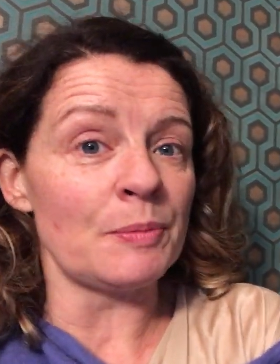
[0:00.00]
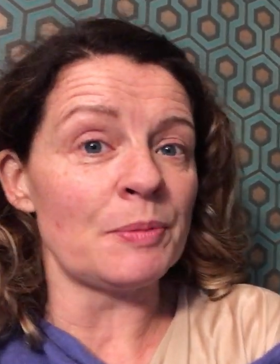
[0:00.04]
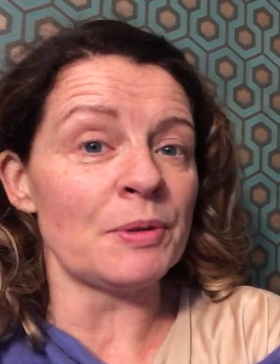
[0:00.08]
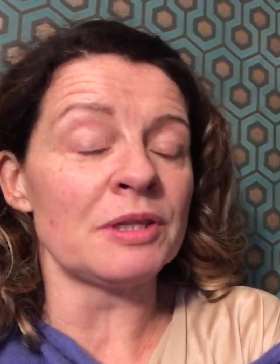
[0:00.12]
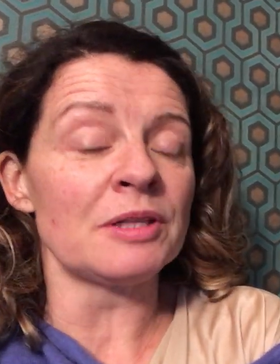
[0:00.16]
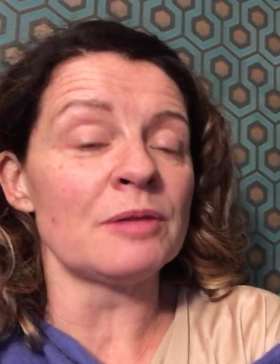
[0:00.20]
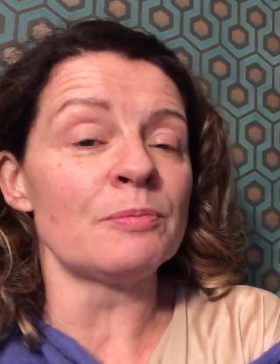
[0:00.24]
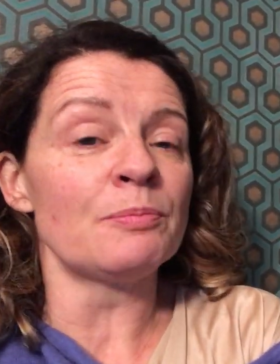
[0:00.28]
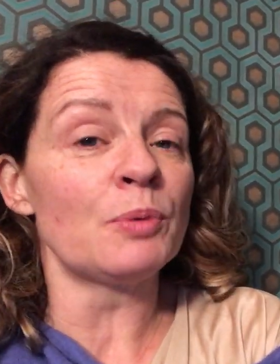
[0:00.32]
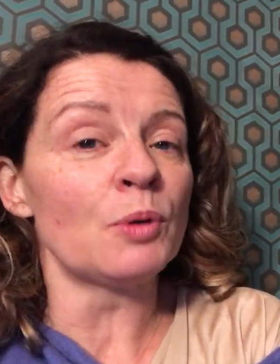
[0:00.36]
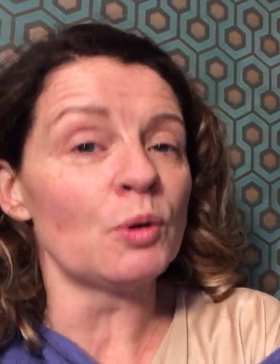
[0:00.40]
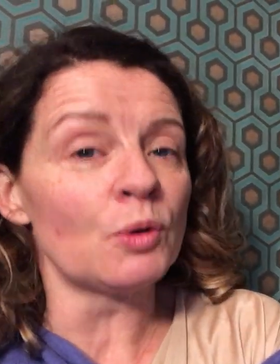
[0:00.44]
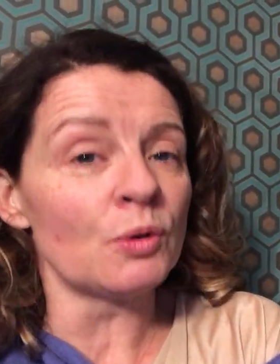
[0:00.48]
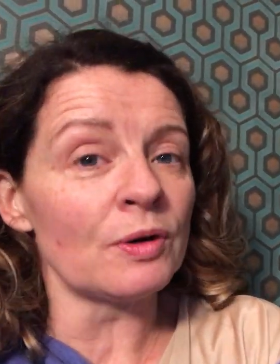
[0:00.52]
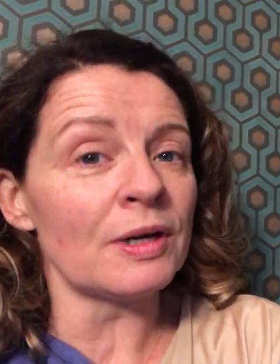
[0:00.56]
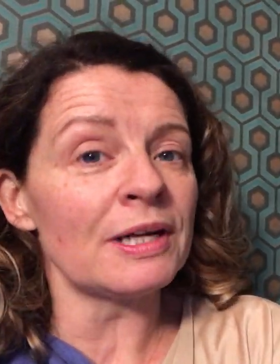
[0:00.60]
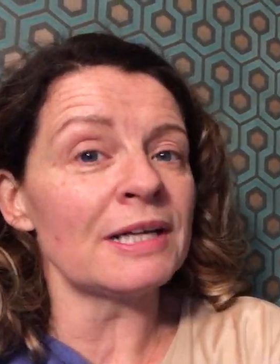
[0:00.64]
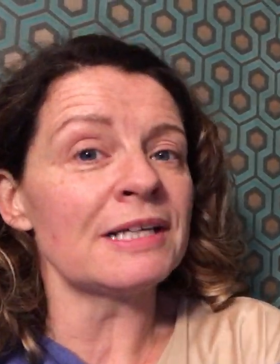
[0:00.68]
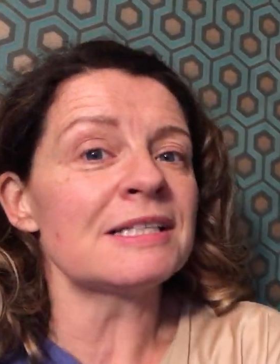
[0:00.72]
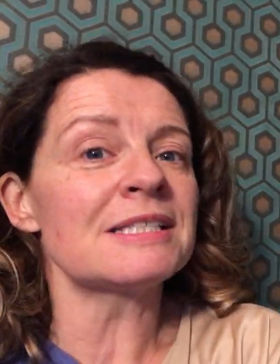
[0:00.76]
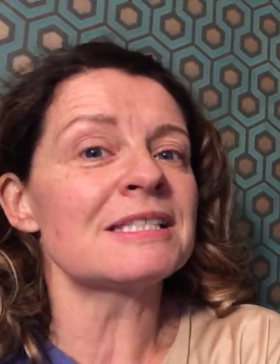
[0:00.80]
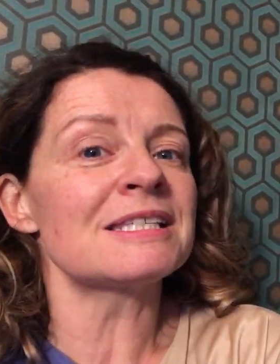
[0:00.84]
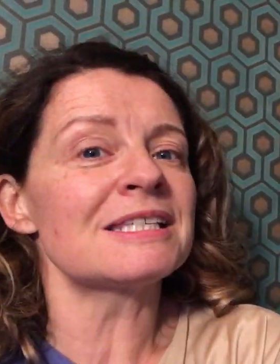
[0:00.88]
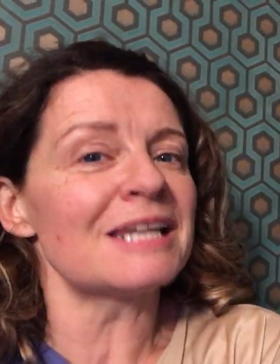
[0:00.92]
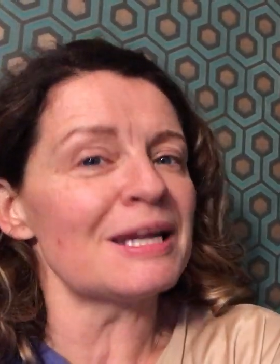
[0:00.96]
But the
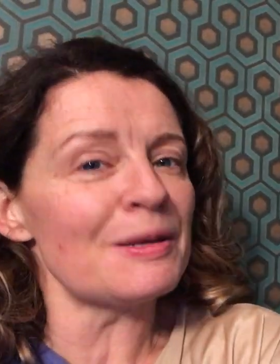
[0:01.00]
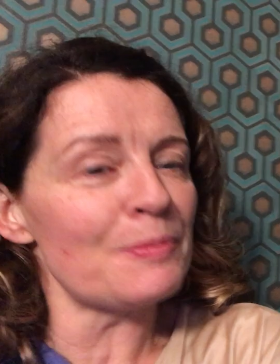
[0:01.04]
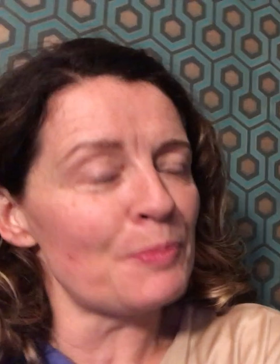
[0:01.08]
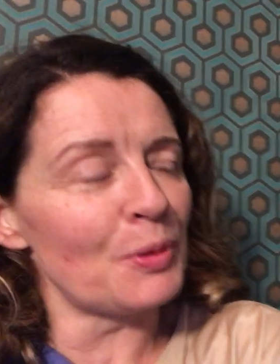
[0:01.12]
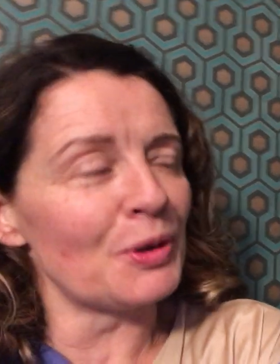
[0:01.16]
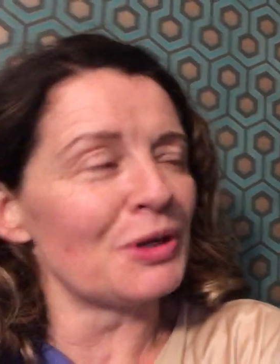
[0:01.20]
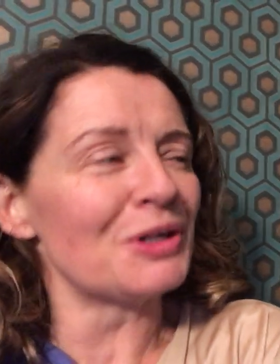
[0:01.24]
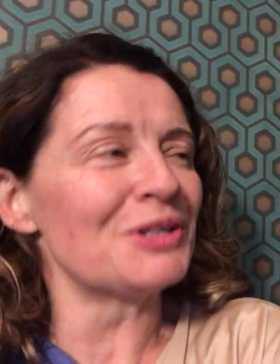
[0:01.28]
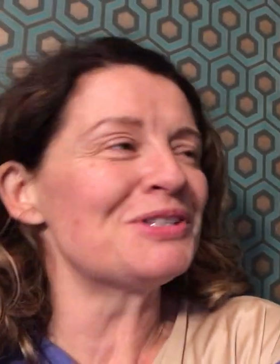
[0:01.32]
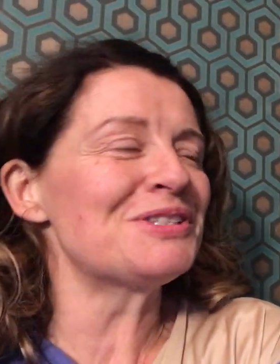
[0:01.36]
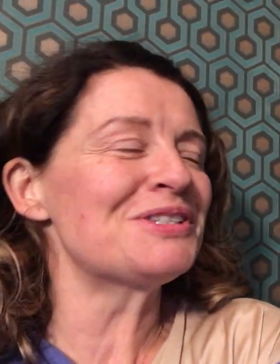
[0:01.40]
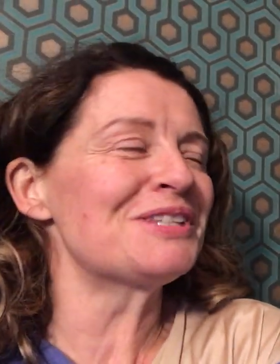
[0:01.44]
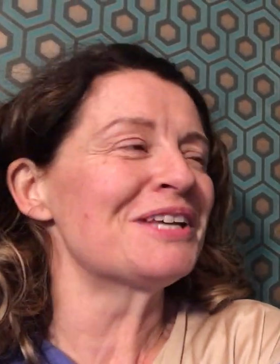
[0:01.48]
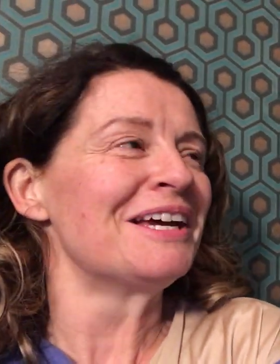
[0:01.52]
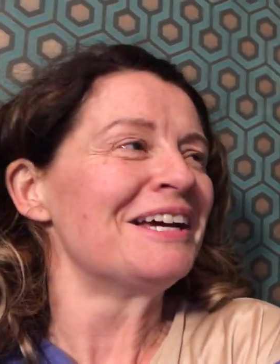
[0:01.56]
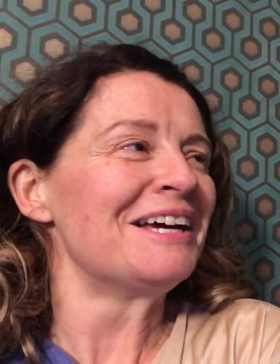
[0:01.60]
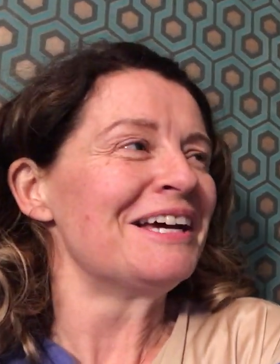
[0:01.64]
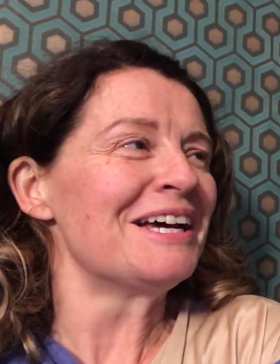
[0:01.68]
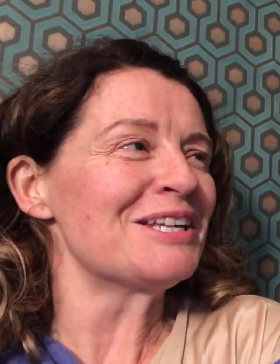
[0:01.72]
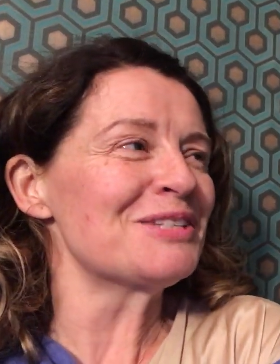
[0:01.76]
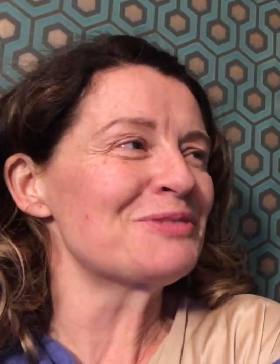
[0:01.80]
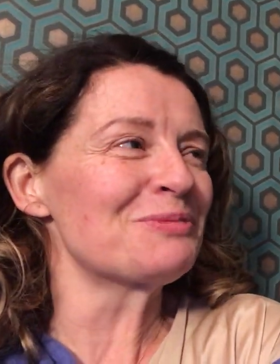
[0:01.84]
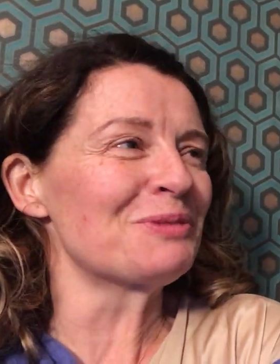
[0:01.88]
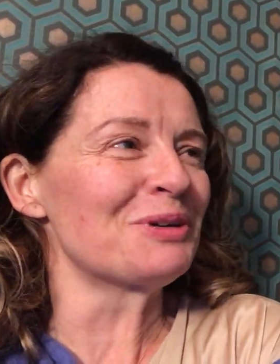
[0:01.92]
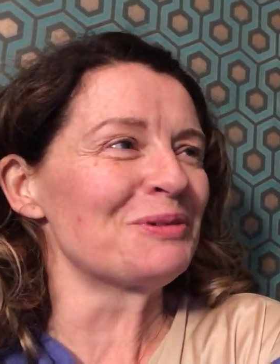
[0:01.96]
boring slippers,
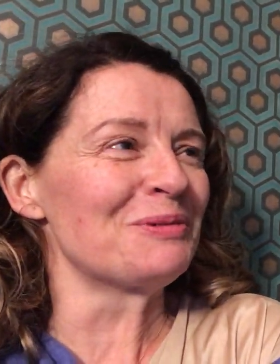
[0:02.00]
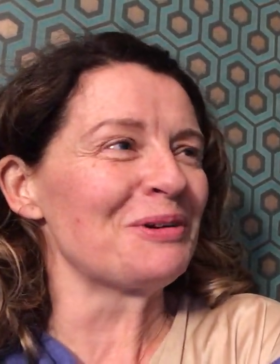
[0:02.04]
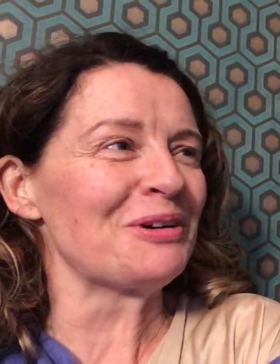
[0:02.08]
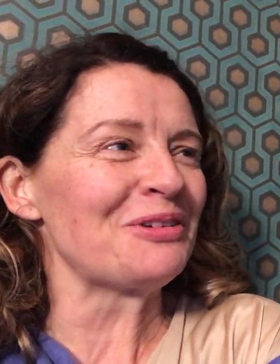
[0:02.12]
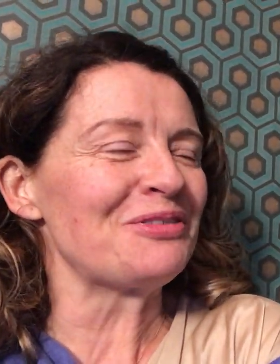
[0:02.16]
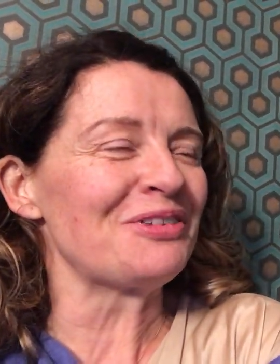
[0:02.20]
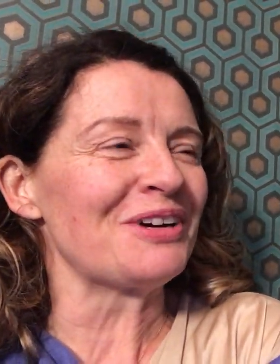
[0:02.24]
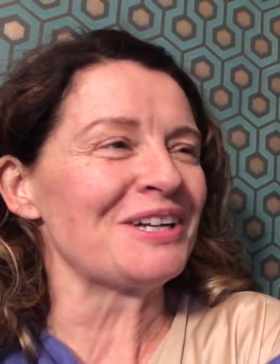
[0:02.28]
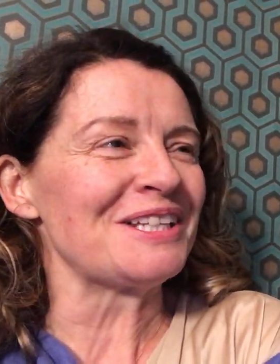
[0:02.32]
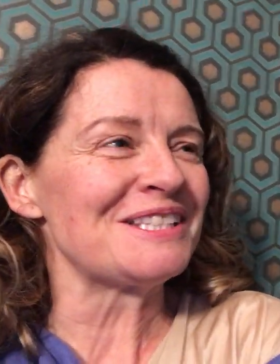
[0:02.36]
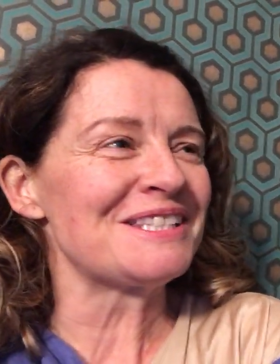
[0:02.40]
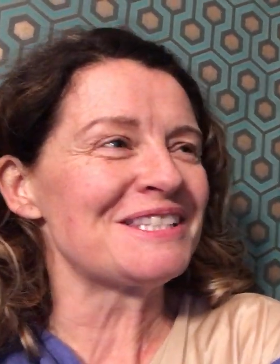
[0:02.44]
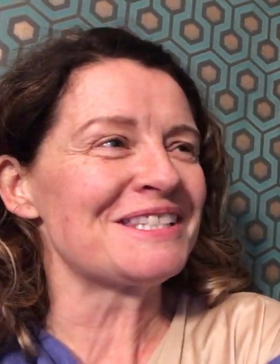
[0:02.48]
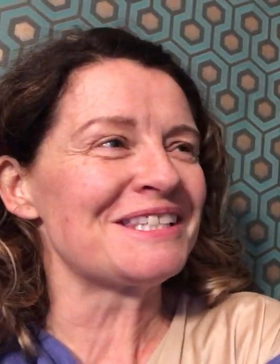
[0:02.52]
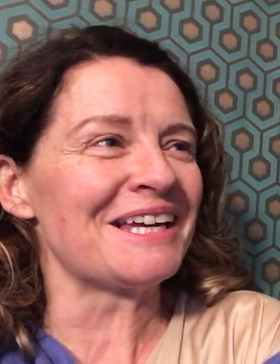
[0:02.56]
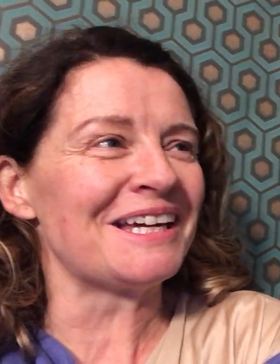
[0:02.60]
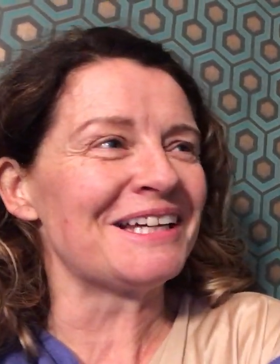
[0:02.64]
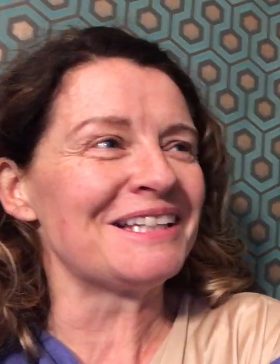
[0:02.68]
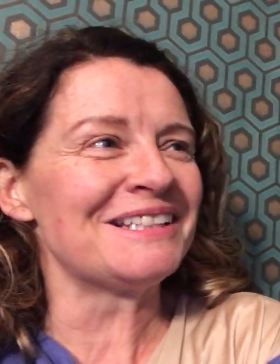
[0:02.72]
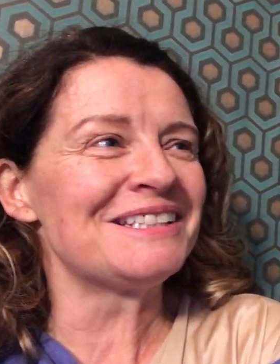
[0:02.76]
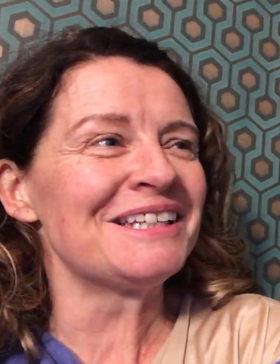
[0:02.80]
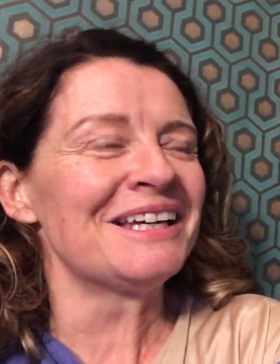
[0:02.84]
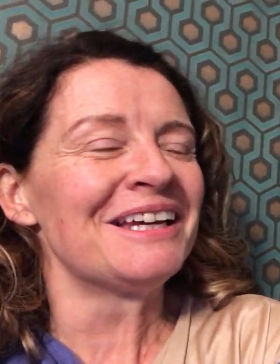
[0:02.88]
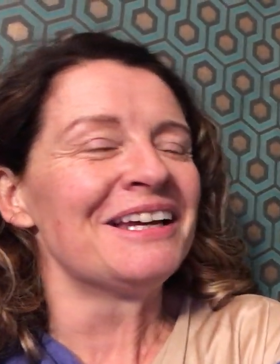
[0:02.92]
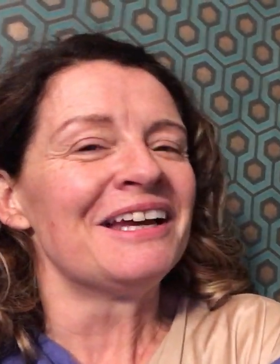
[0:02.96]
as one of my friends
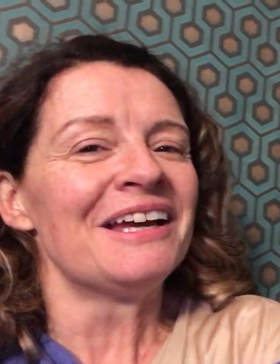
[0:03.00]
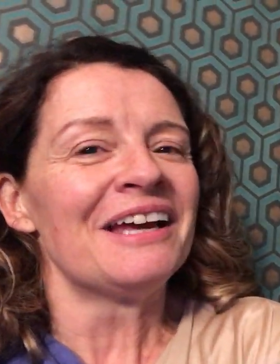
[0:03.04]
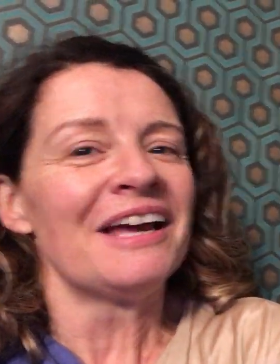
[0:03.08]
said,